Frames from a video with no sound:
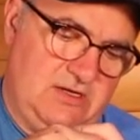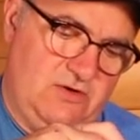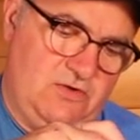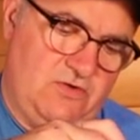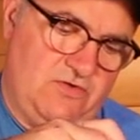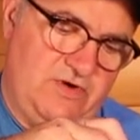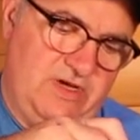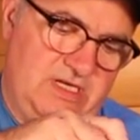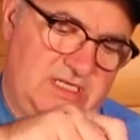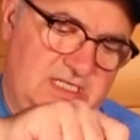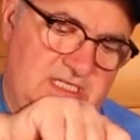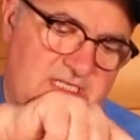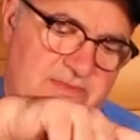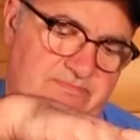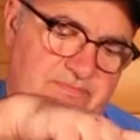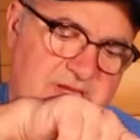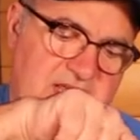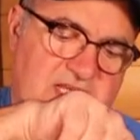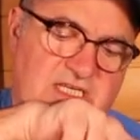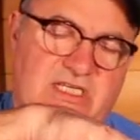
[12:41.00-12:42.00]

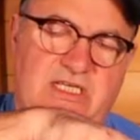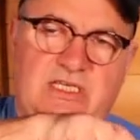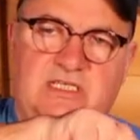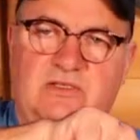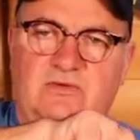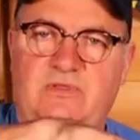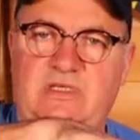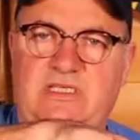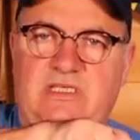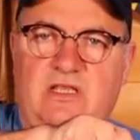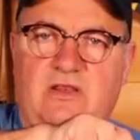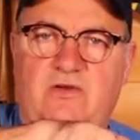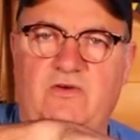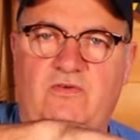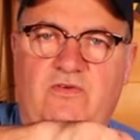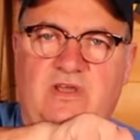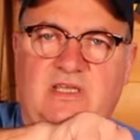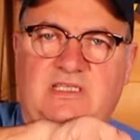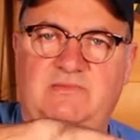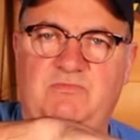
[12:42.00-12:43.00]
glorious pictures, all these
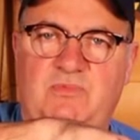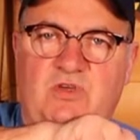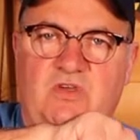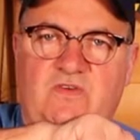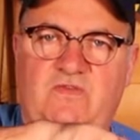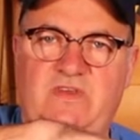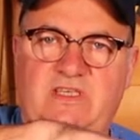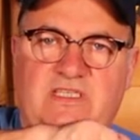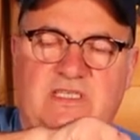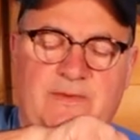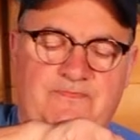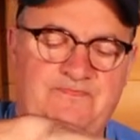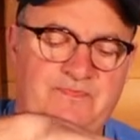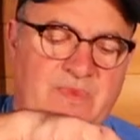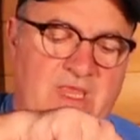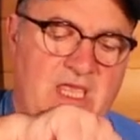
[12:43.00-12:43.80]
glorious movies,